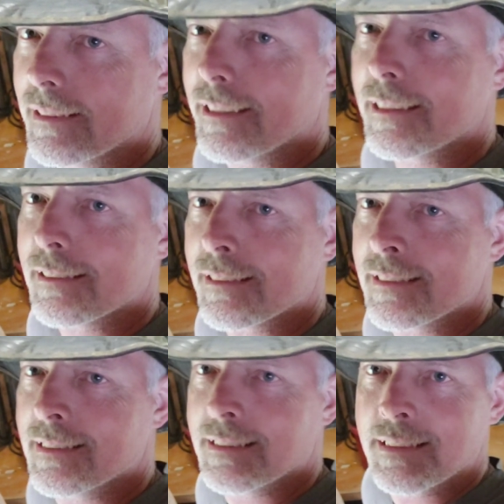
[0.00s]
serious,
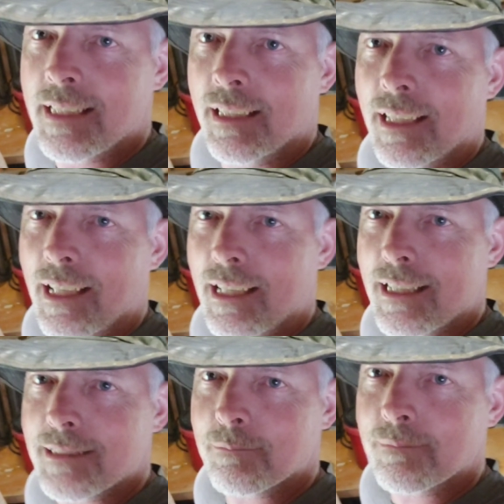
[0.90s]

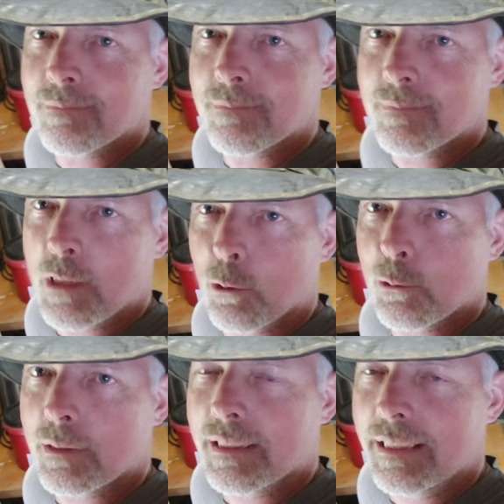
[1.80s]
knows
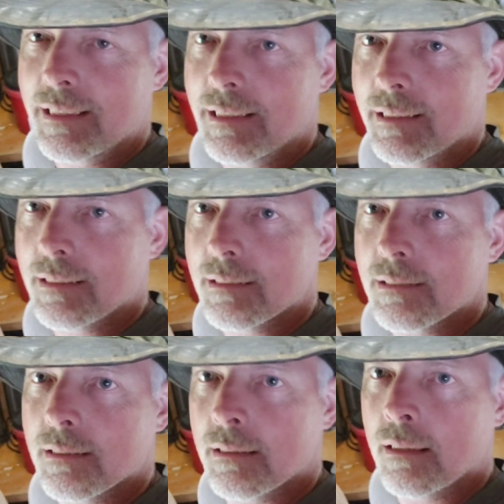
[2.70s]
what DE is.